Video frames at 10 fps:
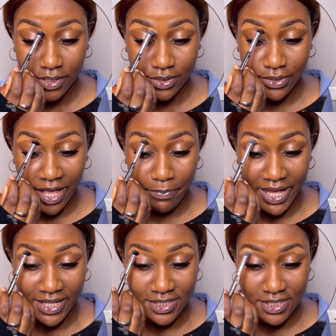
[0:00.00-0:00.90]
So I
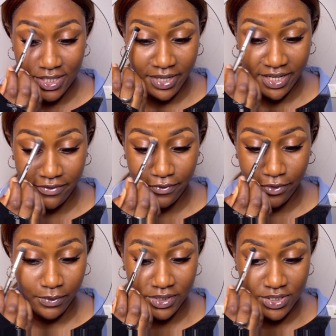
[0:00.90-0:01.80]
pat back and forth,
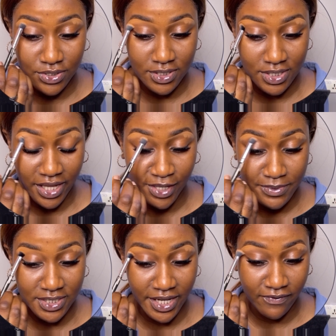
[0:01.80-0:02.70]
and what this does is that it helps
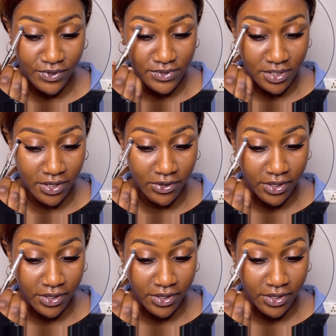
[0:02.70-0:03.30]
to diffuse the color.